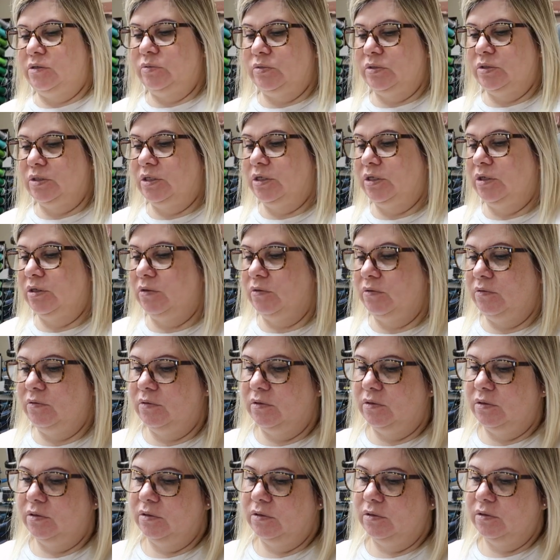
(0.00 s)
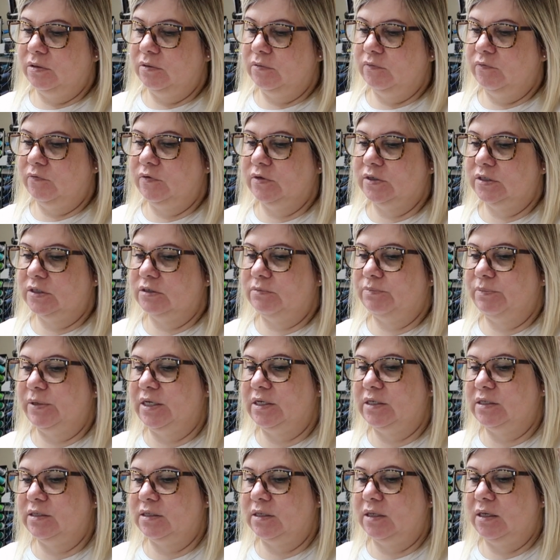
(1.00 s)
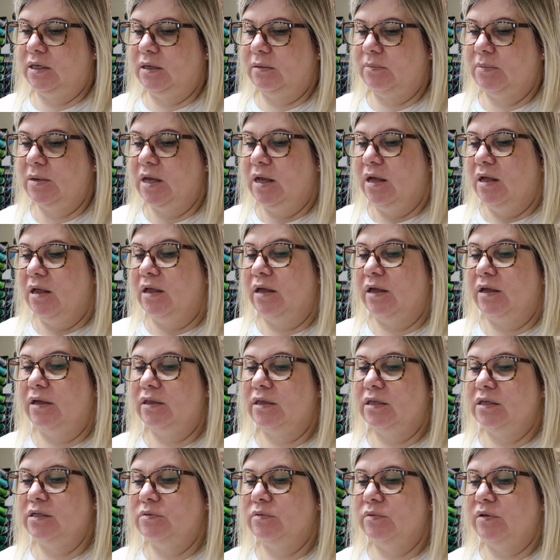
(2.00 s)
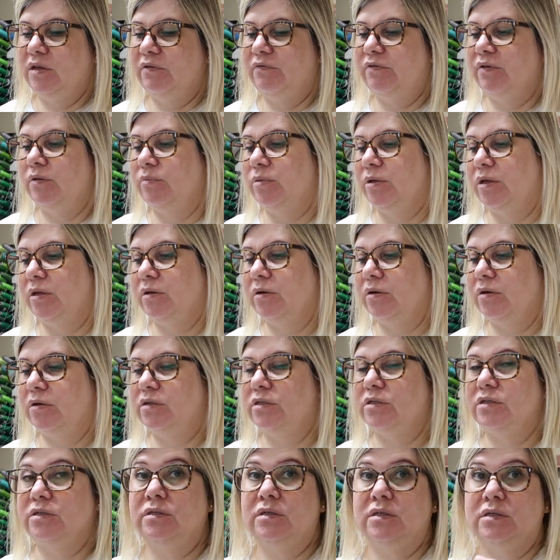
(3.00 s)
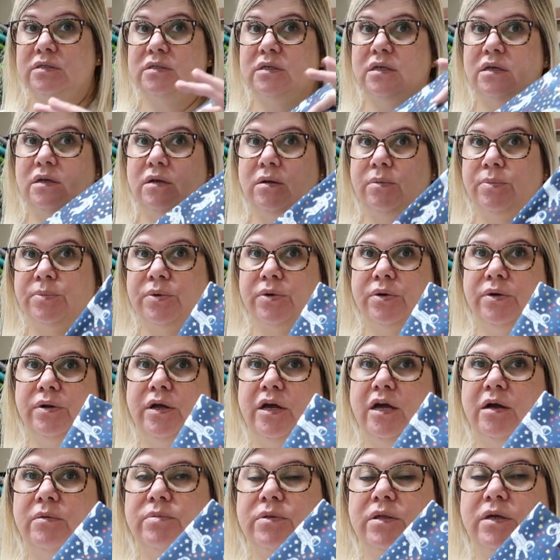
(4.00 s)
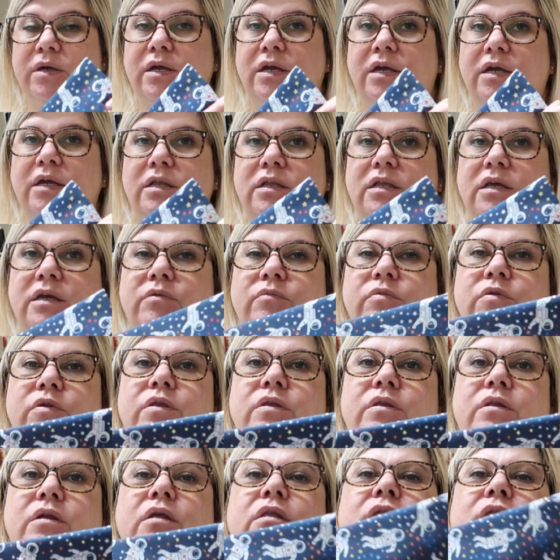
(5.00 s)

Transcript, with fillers: this was cute for a space theme. Like, this would even be good just as a number applique, like with